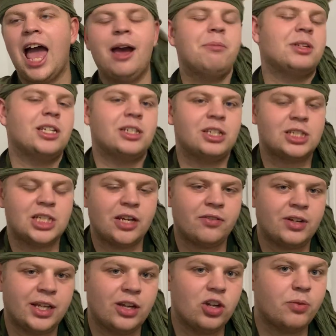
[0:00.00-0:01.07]

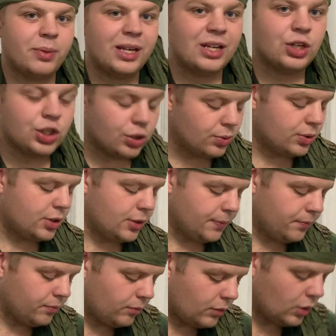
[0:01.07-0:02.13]
M67 gear being used.
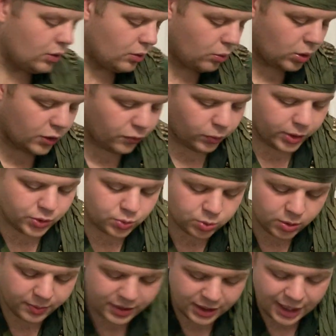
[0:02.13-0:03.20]
One of which would
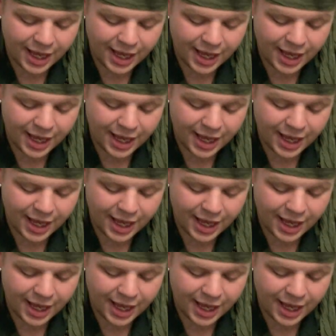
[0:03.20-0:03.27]
have been the